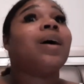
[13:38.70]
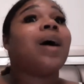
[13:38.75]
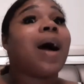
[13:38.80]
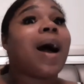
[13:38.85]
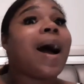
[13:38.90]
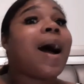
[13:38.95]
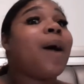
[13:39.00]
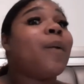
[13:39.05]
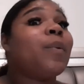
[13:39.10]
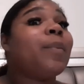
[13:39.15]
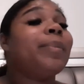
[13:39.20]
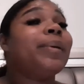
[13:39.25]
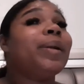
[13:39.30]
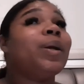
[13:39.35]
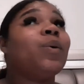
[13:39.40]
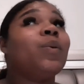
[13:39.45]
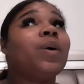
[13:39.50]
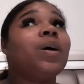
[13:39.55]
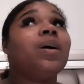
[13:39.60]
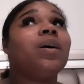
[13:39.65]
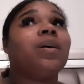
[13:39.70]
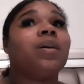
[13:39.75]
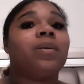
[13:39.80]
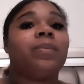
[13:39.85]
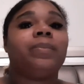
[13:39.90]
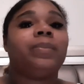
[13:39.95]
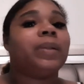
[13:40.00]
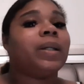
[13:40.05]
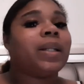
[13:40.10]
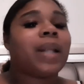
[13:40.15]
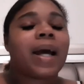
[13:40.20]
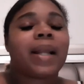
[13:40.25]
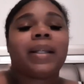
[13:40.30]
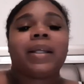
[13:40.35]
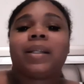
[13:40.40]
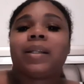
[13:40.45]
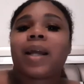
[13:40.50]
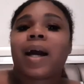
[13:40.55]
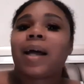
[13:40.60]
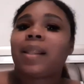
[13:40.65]
I would blow up. And I
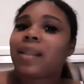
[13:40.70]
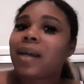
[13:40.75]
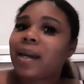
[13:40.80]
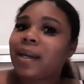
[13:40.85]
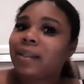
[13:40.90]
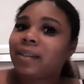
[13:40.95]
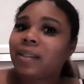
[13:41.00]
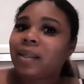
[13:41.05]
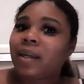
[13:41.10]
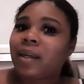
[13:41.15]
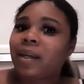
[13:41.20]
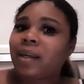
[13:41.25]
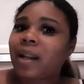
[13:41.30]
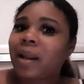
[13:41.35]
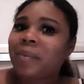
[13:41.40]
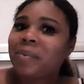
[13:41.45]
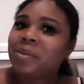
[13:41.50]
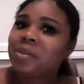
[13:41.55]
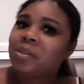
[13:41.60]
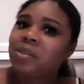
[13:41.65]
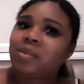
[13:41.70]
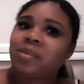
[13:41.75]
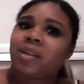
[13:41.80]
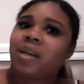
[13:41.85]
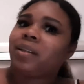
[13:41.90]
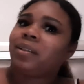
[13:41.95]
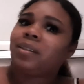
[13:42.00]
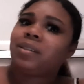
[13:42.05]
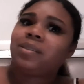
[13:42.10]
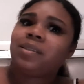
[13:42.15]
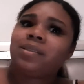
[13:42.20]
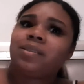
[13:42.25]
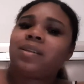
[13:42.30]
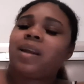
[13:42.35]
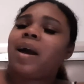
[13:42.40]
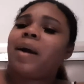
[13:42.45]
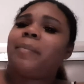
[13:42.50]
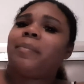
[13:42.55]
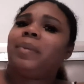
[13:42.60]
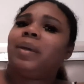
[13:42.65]
did not like that. I was just like, this is
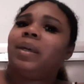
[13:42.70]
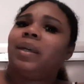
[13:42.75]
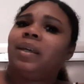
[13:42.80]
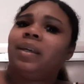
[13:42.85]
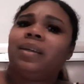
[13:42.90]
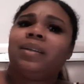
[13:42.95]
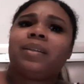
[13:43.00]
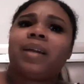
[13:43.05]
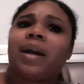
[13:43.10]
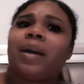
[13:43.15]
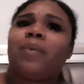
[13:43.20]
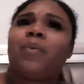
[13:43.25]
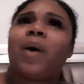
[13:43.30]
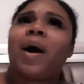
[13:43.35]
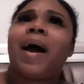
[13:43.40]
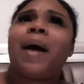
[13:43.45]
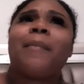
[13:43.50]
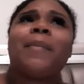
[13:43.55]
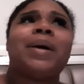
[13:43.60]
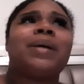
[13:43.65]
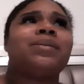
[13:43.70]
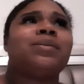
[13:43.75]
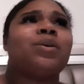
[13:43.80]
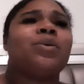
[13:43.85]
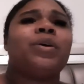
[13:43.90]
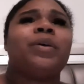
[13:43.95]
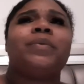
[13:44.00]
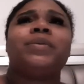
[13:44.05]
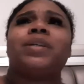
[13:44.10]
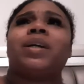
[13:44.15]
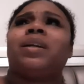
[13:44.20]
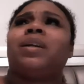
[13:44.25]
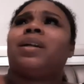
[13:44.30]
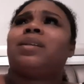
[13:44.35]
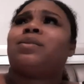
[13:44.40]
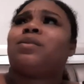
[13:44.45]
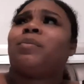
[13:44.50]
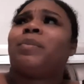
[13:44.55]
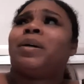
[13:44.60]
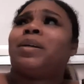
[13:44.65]
not me. Like, why am I so irritated? I
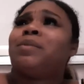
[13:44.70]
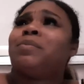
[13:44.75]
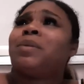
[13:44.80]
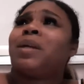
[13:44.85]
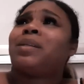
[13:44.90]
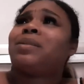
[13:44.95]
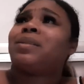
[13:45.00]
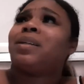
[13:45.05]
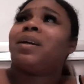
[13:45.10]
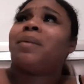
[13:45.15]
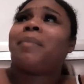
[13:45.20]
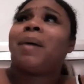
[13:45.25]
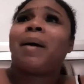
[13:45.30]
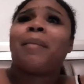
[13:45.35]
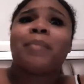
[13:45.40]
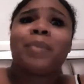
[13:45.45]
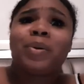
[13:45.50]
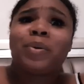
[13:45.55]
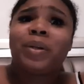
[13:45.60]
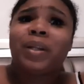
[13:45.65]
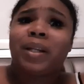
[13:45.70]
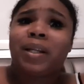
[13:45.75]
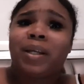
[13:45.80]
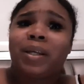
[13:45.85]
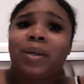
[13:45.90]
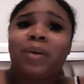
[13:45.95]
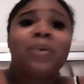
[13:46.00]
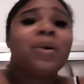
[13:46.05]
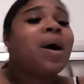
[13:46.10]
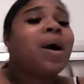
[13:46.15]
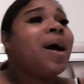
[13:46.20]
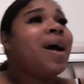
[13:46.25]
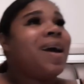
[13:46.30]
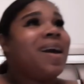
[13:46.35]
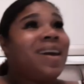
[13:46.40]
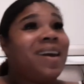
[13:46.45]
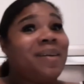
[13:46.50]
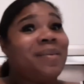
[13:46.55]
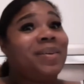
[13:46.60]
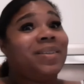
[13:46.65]
told my husband, I said, am I moody to you?
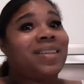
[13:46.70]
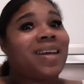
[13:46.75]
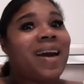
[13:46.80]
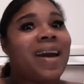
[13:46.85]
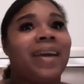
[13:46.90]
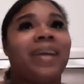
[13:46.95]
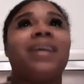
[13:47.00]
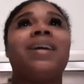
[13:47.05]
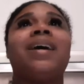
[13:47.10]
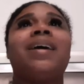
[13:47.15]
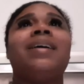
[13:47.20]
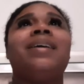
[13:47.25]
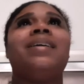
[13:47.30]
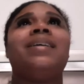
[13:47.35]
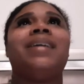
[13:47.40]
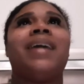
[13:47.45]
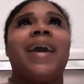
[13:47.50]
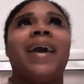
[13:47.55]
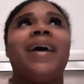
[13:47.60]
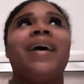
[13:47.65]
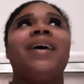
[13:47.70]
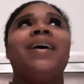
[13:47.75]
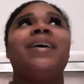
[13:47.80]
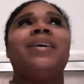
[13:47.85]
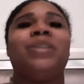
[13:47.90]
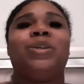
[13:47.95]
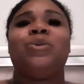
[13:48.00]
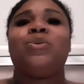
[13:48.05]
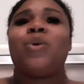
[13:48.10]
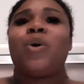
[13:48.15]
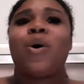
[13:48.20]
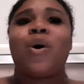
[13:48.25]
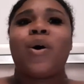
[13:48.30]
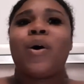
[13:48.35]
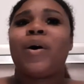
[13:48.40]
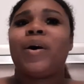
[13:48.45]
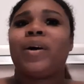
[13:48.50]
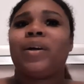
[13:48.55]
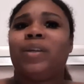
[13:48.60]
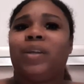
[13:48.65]
He was like, yeah, you
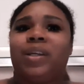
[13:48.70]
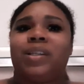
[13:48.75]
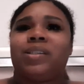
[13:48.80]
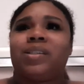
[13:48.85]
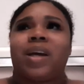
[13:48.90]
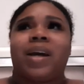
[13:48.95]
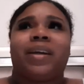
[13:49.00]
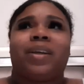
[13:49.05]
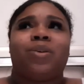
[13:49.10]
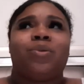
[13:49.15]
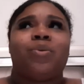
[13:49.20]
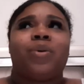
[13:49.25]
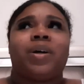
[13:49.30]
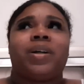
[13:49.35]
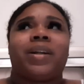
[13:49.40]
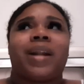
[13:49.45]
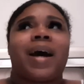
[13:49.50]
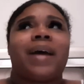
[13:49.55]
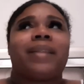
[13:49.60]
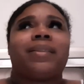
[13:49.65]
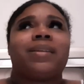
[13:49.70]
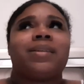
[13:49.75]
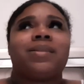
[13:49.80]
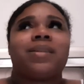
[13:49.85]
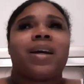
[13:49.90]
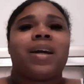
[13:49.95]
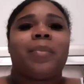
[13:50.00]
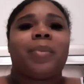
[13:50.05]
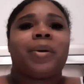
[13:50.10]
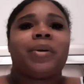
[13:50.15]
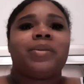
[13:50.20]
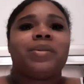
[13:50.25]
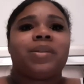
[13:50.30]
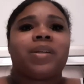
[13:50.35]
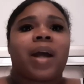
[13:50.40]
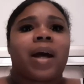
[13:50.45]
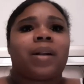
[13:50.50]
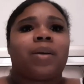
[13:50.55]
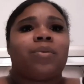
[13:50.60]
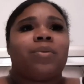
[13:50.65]
are. It's like you are not the same person.
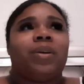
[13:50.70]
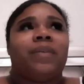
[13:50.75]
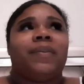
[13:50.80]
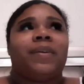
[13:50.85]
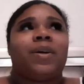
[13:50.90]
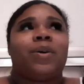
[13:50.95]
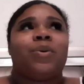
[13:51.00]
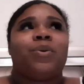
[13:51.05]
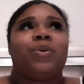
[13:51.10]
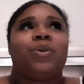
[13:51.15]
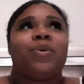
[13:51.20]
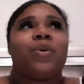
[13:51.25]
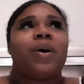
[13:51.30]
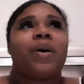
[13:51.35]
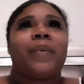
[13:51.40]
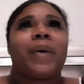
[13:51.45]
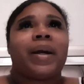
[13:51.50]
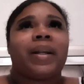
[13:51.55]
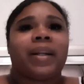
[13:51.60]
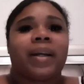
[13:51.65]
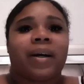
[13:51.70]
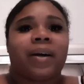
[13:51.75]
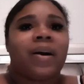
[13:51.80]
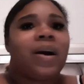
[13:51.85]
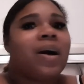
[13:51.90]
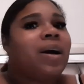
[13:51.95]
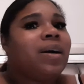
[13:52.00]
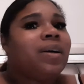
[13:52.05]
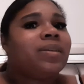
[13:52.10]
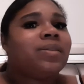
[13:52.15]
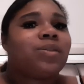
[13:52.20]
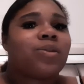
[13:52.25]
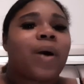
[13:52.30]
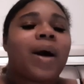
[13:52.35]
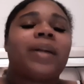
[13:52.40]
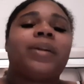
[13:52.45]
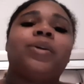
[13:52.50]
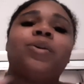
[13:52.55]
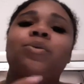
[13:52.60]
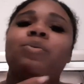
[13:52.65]
I don't even know who you are right now. So
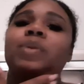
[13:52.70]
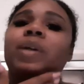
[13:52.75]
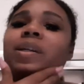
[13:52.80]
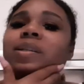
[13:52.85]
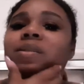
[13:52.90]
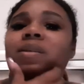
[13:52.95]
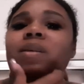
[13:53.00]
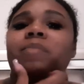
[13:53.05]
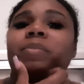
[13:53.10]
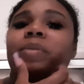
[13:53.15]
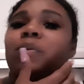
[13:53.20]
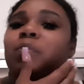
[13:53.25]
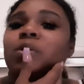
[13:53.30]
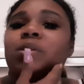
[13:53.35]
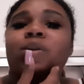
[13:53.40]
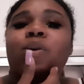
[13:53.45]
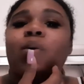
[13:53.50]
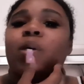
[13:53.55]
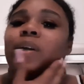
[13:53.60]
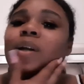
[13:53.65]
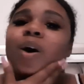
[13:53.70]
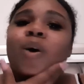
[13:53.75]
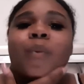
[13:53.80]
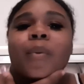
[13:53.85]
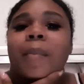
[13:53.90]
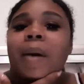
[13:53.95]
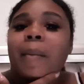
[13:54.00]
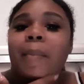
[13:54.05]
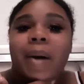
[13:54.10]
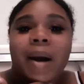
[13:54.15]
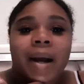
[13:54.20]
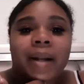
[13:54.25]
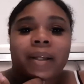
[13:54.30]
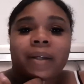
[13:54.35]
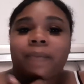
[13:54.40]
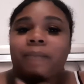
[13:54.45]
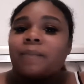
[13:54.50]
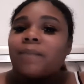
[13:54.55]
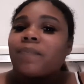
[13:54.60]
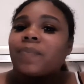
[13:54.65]
I knew that something was going on with my body.
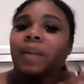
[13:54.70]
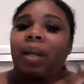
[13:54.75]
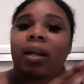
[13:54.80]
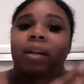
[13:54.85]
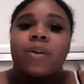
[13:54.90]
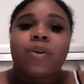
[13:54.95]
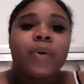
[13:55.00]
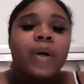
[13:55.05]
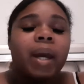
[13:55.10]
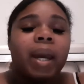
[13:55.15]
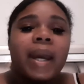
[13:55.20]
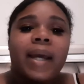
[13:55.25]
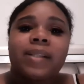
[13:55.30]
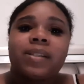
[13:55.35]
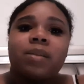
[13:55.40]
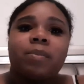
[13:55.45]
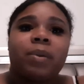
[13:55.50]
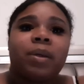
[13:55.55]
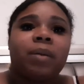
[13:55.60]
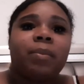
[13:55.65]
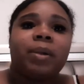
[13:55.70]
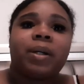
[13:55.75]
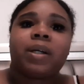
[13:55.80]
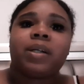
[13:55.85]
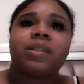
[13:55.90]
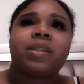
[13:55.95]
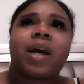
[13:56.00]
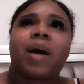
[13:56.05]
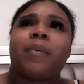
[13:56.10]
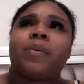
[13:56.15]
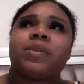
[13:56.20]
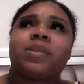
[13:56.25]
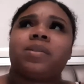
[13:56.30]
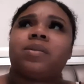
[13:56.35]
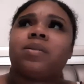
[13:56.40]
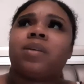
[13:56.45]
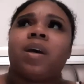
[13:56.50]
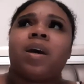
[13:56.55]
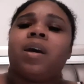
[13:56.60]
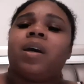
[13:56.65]
I knew it had to be, because
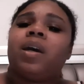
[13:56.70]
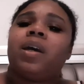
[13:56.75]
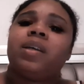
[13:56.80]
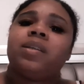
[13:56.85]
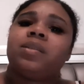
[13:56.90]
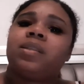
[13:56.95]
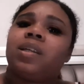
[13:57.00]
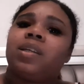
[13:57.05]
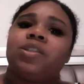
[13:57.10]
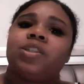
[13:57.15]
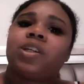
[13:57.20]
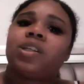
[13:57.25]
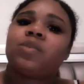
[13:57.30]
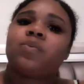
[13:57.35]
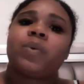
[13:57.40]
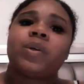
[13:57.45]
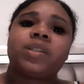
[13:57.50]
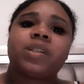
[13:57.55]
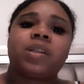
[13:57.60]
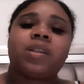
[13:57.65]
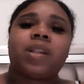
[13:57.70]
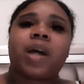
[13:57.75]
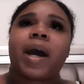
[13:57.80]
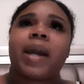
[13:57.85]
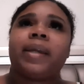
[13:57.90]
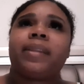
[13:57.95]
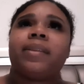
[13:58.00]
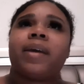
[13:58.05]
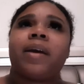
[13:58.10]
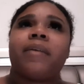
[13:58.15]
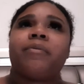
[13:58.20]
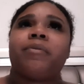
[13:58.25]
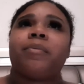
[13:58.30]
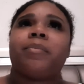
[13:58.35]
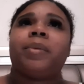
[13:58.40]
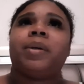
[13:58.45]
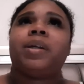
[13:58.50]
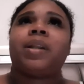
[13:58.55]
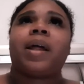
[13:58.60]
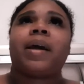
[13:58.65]
it just wasn't like that for
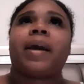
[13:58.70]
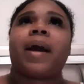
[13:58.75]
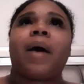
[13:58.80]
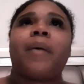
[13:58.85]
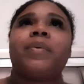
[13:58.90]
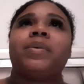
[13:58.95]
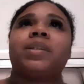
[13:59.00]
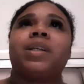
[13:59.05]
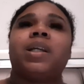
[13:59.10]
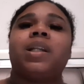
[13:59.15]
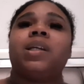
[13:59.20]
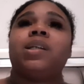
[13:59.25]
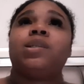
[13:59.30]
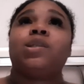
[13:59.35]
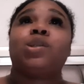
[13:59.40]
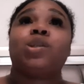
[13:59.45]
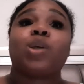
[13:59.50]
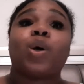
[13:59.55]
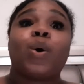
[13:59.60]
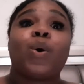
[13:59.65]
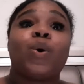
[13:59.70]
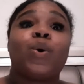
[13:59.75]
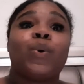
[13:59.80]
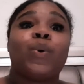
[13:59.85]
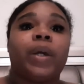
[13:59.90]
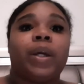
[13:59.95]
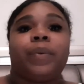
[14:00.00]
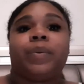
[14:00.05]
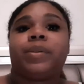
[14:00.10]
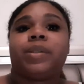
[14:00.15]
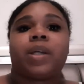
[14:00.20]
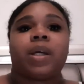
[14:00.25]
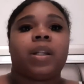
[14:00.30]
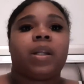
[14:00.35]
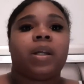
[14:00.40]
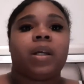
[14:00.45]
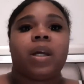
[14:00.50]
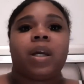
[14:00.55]
me. Like, I was getting so irritated.